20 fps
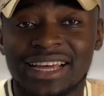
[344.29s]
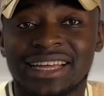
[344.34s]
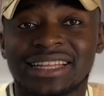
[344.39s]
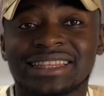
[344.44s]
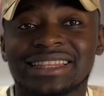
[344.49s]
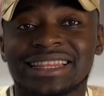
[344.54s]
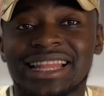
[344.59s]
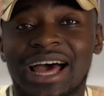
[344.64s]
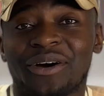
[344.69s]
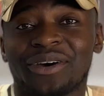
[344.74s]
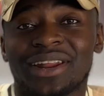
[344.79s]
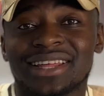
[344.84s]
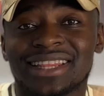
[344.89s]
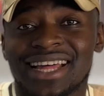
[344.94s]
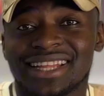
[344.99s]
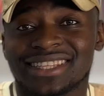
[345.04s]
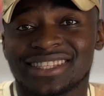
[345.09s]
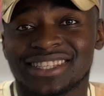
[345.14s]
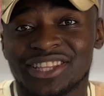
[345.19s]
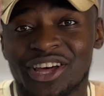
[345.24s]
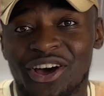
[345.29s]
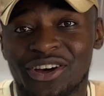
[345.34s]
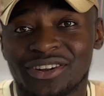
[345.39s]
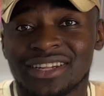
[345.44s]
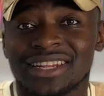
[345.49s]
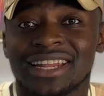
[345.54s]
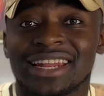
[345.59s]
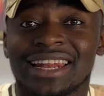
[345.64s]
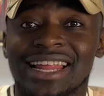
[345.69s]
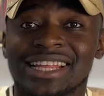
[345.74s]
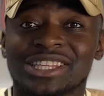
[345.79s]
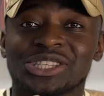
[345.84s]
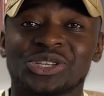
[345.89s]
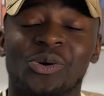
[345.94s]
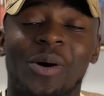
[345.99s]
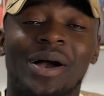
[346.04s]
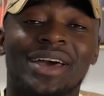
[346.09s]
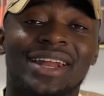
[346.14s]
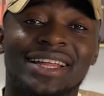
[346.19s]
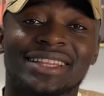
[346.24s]
Now that that's done, let's
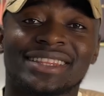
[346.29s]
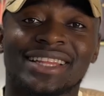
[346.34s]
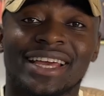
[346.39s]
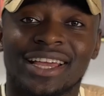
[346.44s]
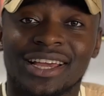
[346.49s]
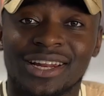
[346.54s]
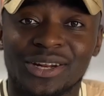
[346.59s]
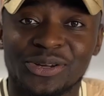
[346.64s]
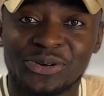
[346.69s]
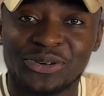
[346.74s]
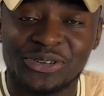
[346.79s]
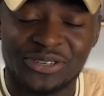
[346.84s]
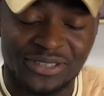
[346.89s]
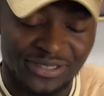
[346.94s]
go ahead and take a look.